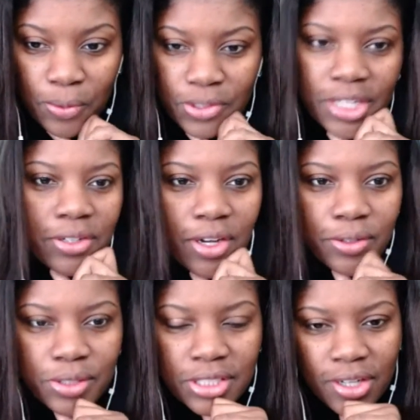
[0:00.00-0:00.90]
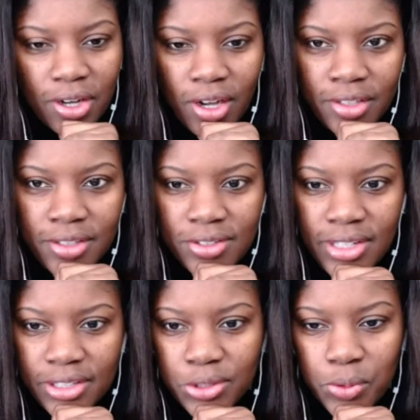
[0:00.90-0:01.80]
technocracy on this
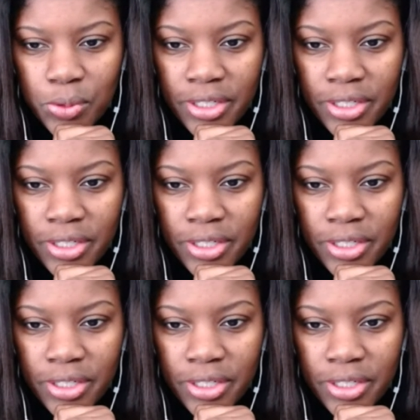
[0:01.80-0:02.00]
next story.